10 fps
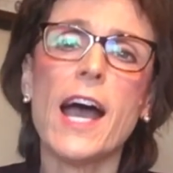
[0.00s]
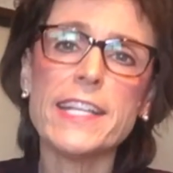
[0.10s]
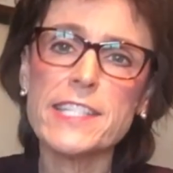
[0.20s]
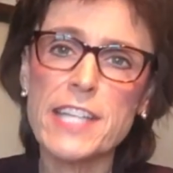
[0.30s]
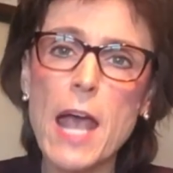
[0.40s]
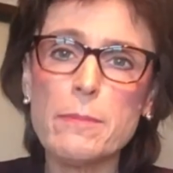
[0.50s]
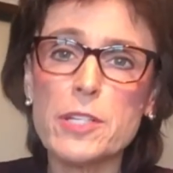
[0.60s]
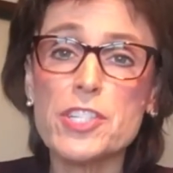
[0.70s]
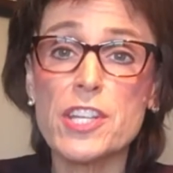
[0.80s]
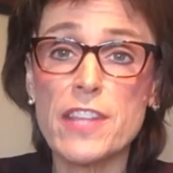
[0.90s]
I
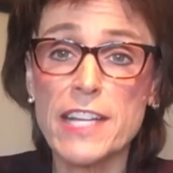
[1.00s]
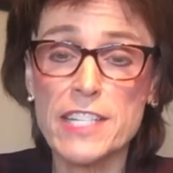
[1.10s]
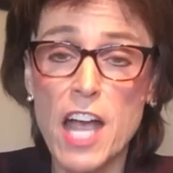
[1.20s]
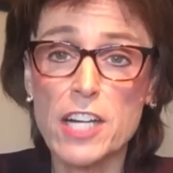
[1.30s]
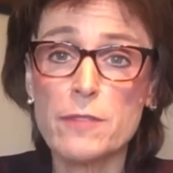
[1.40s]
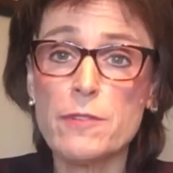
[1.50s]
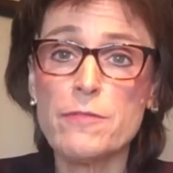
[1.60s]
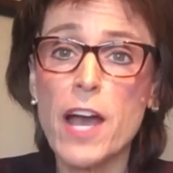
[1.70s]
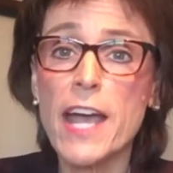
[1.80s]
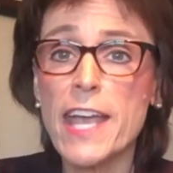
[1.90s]
established that Dr.
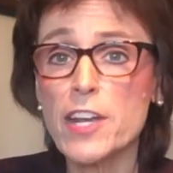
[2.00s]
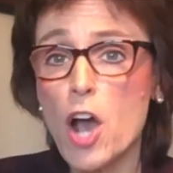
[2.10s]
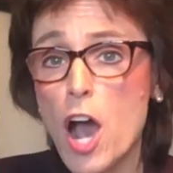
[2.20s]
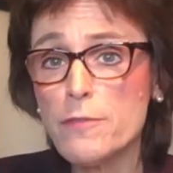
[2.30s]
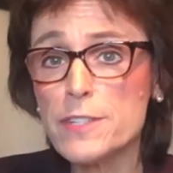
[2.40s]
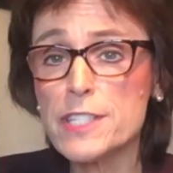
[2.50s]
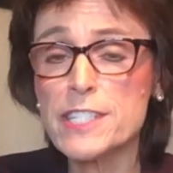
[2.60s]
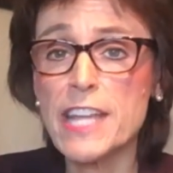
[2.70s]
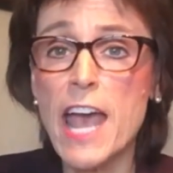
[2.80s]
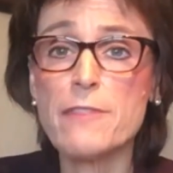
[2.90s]
Vafaie had office
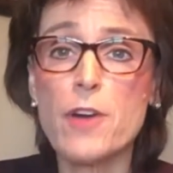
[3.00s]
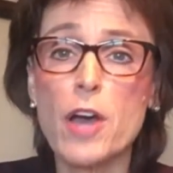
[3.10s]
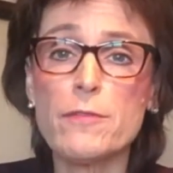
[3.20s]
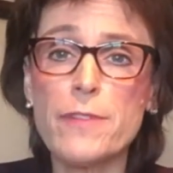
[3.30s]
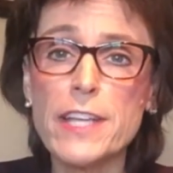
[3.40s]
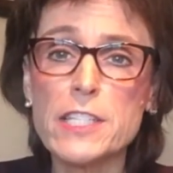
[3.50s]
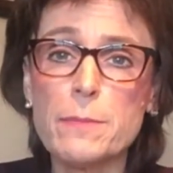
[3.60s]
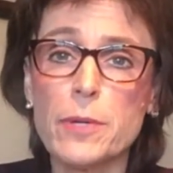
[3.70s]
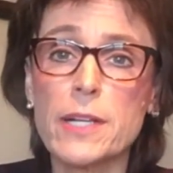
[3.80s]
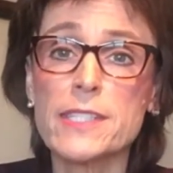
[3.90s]
staff on
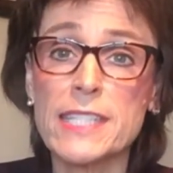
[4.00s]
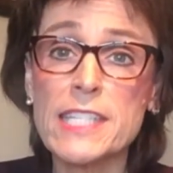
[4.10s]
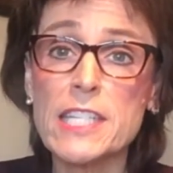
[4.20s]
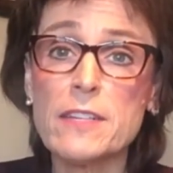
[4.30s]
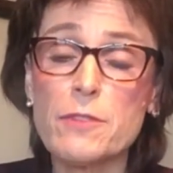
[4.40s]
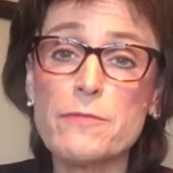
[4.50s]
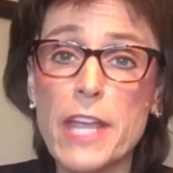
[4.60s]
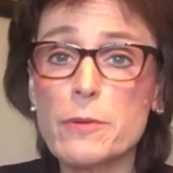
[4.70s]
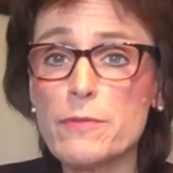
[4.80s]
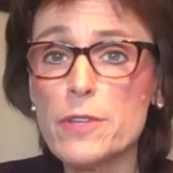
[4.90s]
Facebook soliciting for
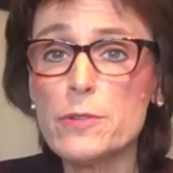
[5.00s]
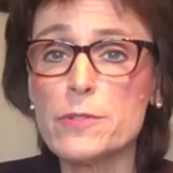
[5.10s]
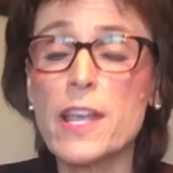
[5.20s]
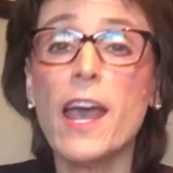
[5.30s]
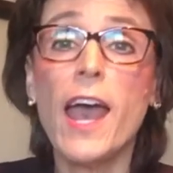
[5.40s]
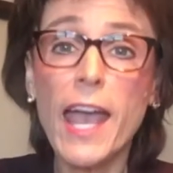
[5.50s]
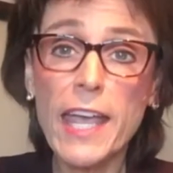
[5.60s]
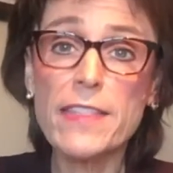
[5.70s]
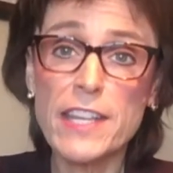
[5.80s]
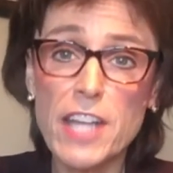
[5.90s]
fake reviews,
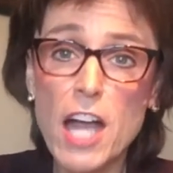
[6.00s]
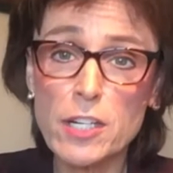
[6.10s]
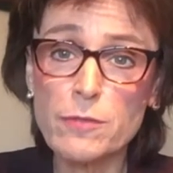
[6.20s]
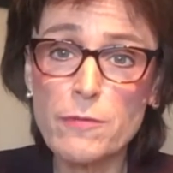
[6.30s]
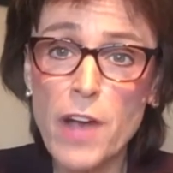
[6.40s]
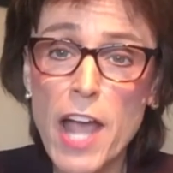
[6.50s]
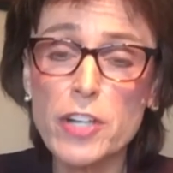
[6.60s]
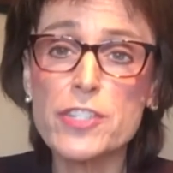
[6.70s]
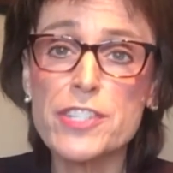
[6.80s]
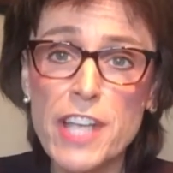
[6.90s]
and that Dr. Vafaie
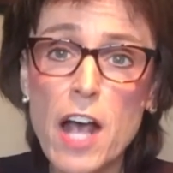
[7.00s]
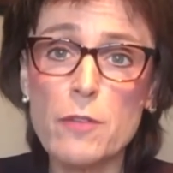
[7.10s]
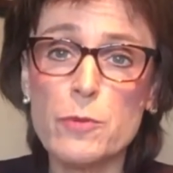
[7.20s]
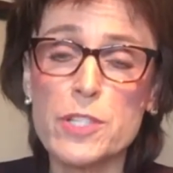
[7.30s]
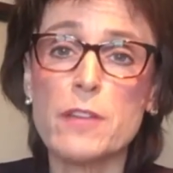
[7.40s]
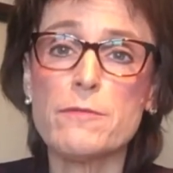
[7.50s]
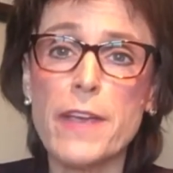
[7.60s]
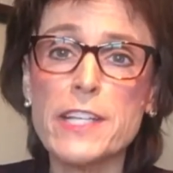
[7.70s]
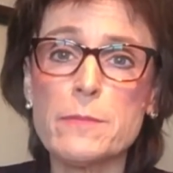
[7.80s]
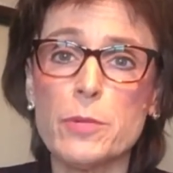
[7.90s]
herself was on
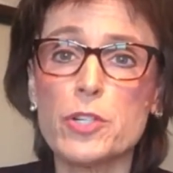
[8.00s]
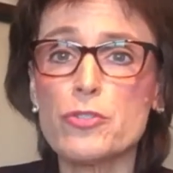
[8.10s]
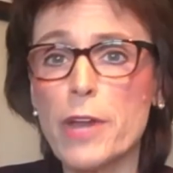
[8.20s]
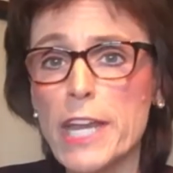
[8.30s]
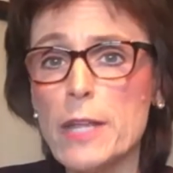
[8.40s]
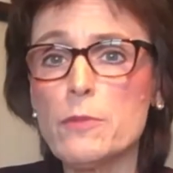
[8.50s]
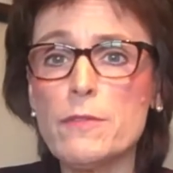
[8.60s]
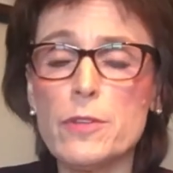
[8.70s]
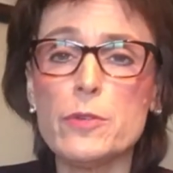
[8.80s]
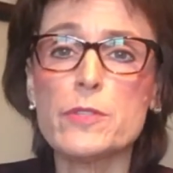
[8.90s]
Facebook trading
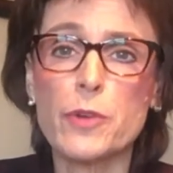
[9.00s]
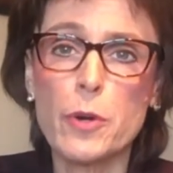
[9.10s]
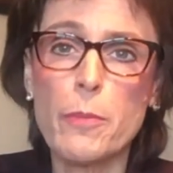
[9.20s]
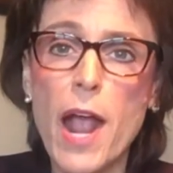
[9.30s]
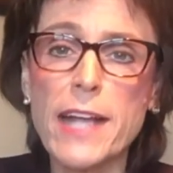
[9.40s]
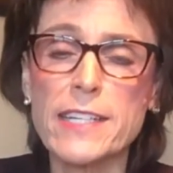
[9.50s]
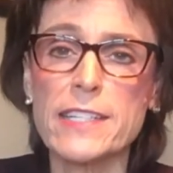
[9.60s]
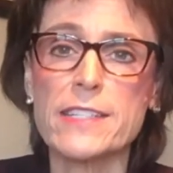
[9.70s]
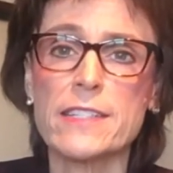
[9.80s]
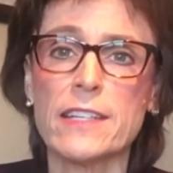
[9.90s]
reviews for her
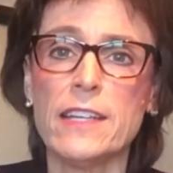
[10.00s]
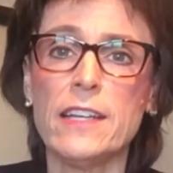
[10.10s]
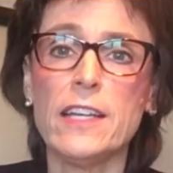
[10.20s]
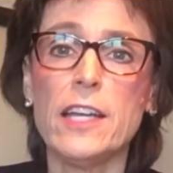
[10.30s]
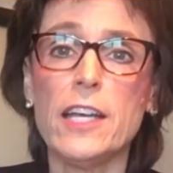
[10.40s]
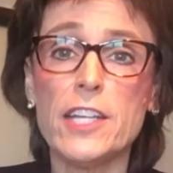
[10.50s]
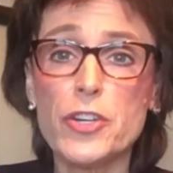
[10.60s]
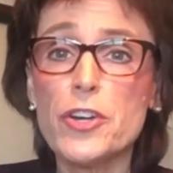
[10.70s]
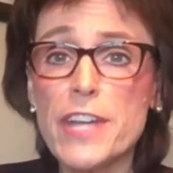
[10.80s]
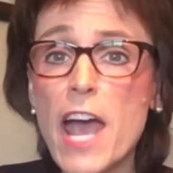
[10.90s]
practice. It
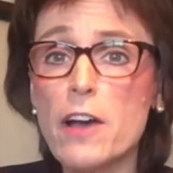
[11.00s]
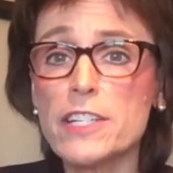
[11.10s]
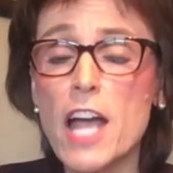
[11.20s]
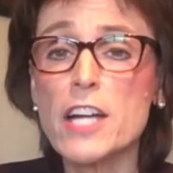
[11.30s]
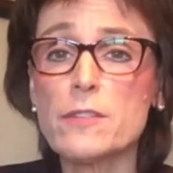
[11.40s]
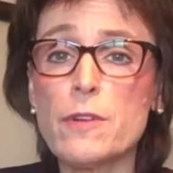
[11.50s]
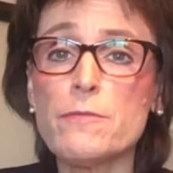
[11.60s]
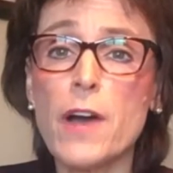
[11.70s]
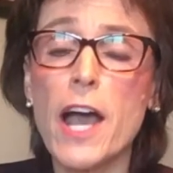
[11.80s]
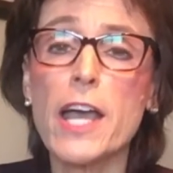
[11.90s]
turned out Dr.
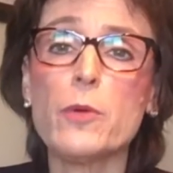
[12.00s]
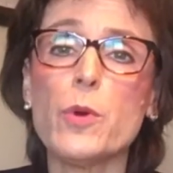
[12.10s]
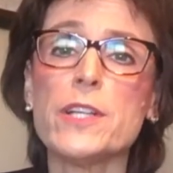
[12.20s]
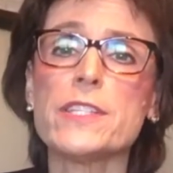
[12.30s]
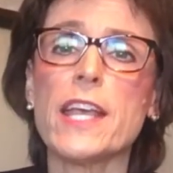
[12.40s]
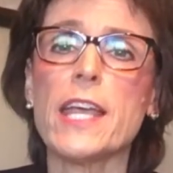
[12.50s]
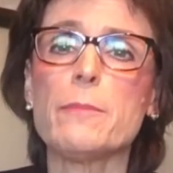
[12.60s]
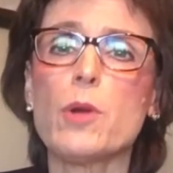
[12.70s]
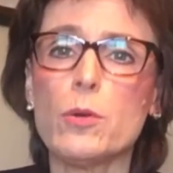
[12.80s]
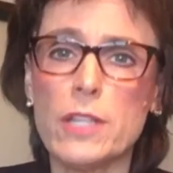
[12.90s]
Vafaie was a
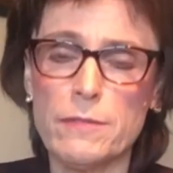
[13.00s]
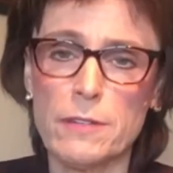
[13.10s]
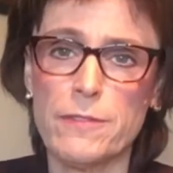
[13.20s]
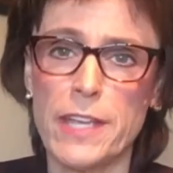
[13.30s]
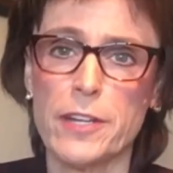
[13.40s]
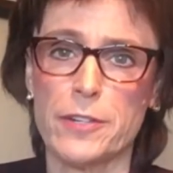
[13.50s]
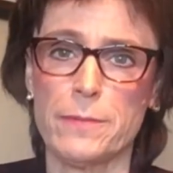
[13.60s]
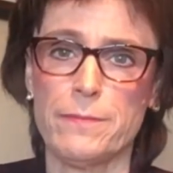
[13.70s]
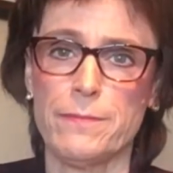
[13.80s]
prolific faker.